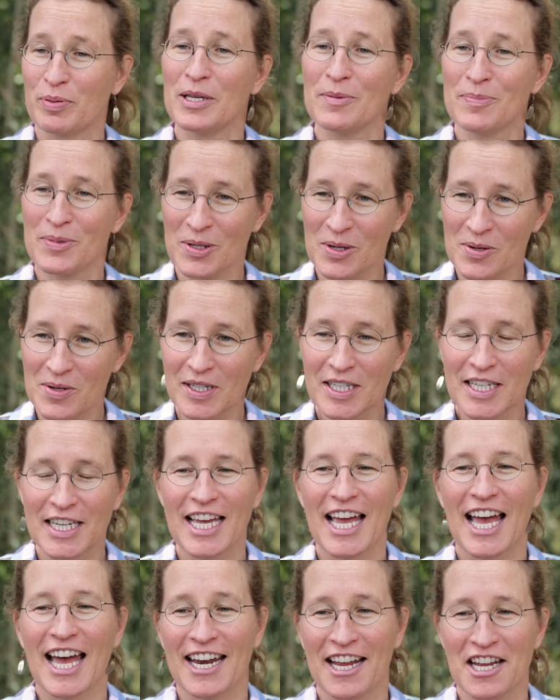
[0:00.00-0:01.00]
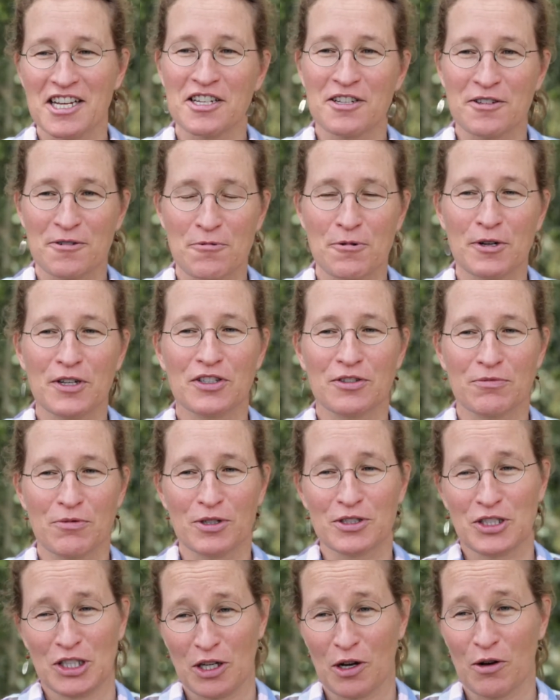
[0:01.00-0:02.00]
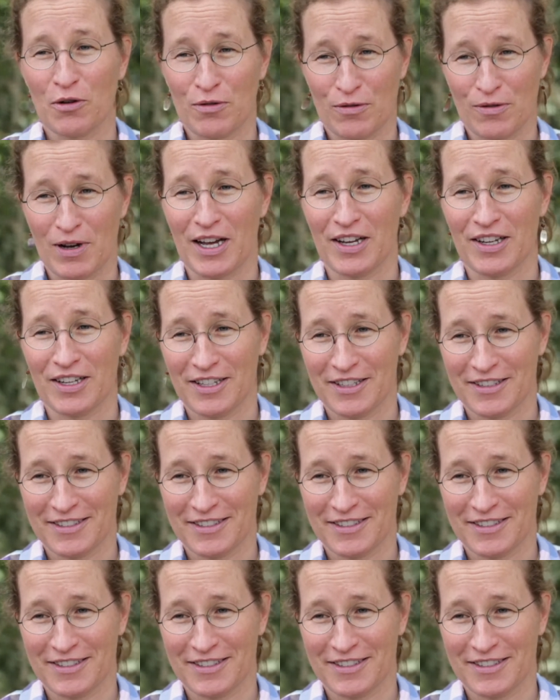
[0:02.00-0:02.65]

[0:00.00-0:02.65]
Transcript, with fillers: people, and I did always want to go away.